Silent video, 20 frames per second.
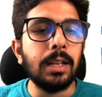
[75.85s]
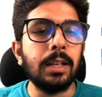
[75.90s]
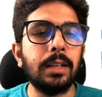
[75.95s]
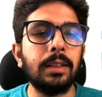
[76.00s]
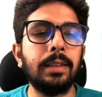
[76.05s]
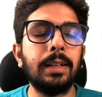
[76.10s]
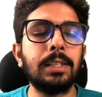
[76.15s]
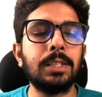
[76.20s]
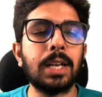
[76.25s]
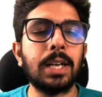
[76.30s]

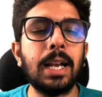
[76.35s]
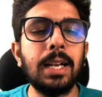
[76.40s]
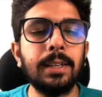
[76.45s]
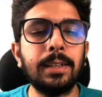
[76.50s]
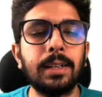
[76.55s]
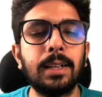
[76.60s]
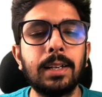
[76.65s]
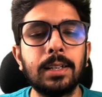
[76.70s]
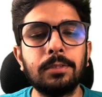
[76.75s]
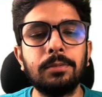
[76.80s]
the child
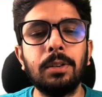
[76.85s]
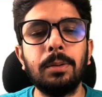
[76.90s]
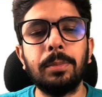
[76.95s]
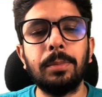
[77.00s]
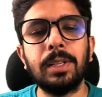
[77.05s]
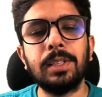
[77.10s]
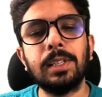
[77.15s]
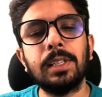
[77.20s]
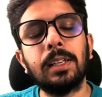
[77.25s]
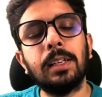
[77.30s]
class will
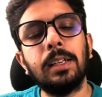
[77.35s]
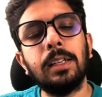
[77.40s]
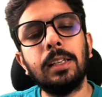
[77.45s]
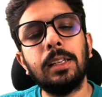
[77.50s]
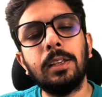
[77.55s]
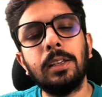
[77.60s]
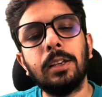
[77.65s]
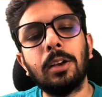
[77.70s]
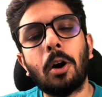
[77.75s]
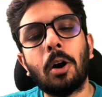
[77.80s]

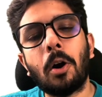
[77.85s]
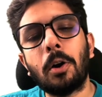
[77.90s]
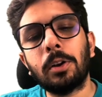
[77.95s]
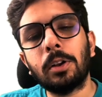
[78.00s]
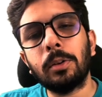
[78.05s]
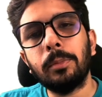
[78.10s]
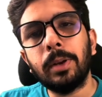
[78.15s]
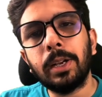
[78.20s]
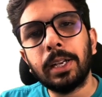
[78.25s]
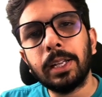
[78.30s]
basically
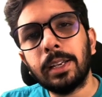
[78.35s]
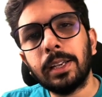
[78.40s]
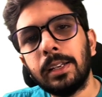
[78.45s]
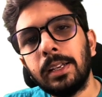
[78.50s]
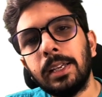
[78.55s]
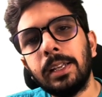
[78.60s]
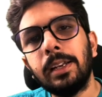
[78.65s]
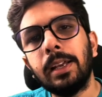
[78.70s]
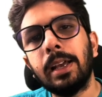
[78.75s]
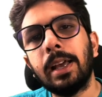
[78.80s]

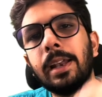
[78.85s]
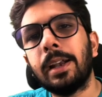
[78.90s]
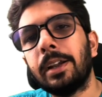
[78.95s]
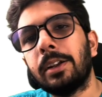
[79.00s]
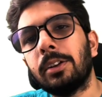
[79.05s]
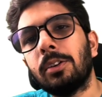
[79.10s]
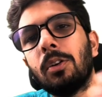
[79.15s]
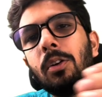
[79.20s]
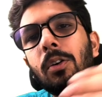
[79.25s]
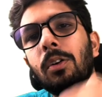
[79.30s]
automatically
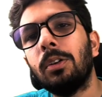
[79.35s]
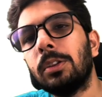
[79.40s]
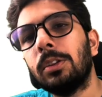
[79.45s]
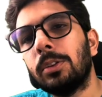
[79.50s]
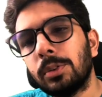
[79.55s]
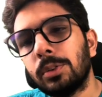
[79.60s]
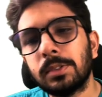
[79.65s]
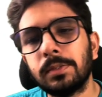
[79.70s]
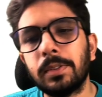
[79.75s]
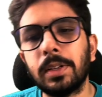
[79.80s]
inherit all
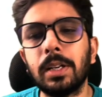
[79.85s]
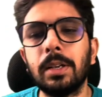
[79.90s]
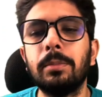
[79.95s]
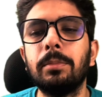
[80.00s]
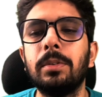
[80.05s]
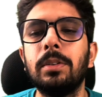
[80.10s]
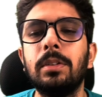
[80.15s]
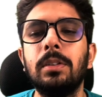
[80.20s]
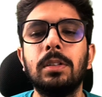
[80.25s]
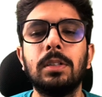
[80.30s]
those
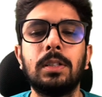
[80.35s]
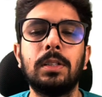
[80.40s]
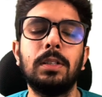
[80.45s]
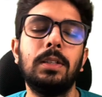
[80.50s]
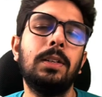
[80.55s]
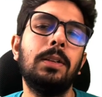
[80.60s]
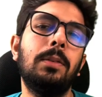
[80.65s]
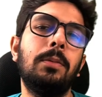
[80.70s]
variables